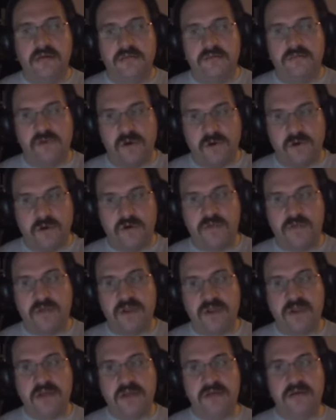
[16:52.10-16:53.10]

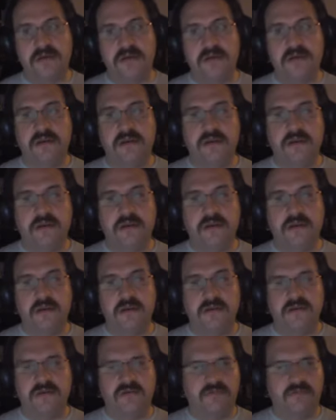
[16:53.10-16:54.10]
Morrowind,
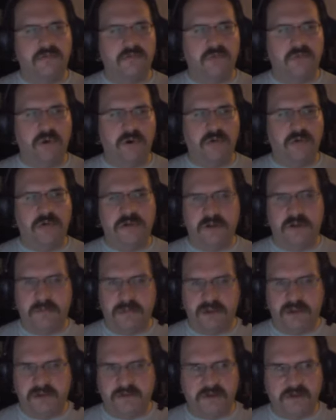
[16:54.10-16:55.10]
or Morrowind
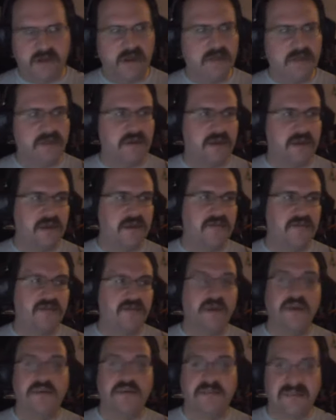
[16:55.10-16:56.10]
Oblivion, I think it is,
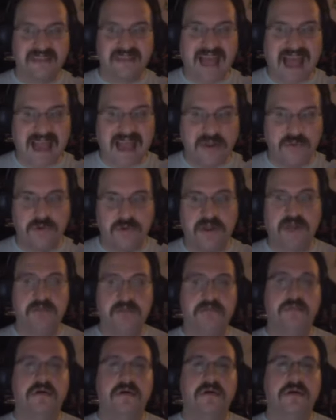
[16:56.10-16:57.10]

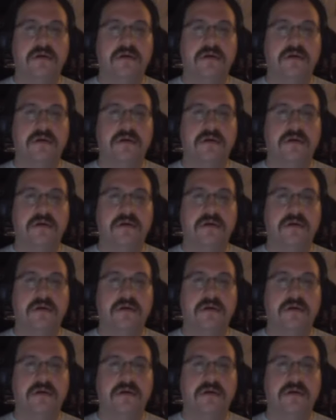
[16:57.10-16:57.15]
Skyrim.